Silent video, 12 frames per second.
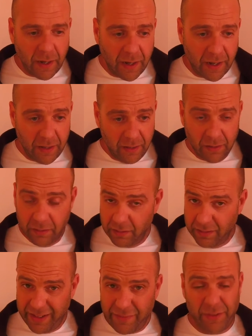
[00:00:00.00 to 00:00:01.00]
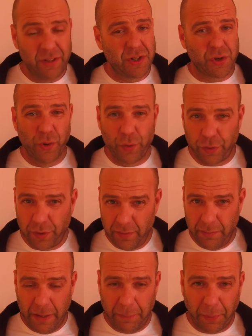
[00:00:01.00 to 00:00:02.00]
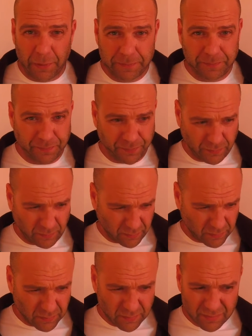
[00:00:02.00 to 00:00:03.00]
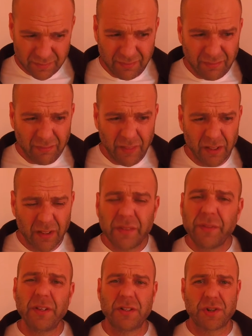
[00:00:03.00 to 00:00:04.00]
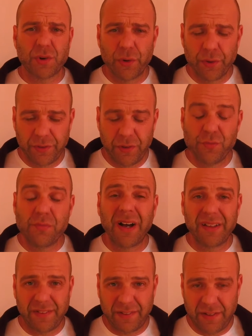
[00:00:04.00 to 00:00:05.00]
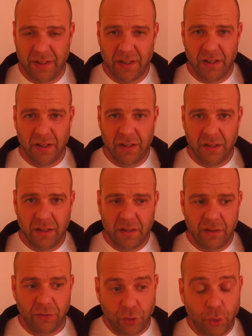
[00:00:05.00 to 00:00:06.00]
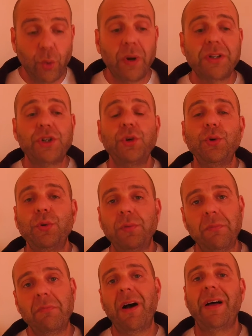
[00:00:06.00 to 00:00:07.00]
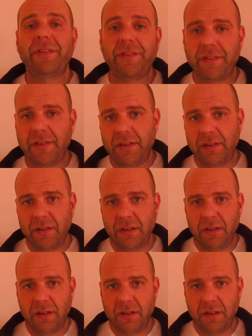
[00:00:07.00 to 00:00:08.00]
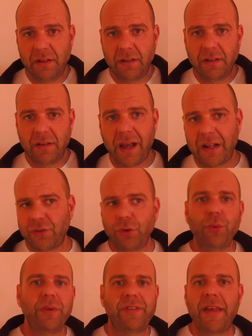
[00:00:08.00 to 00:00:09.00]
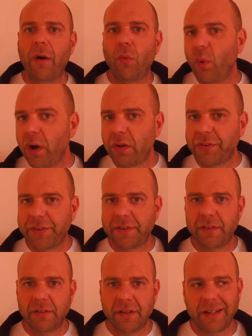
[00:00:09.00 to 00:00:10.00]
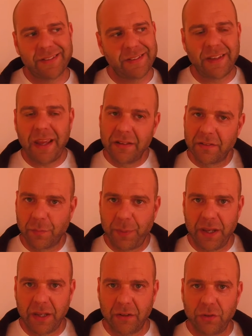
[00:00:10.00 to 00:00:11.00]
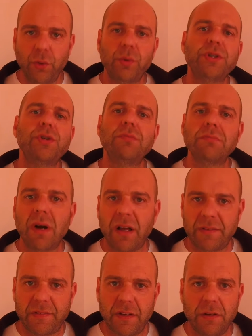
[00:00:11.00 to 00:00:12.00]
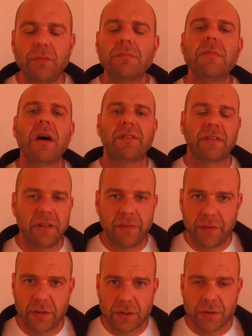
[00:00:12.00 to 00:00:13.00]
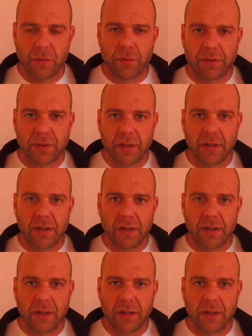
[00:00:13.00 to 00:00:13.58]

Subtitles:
Live in the truth, people. Live in the truth. You must. Do what you must. Not do as thou wilt. That's Satan speaking. Do what you must, and you must live in the truth.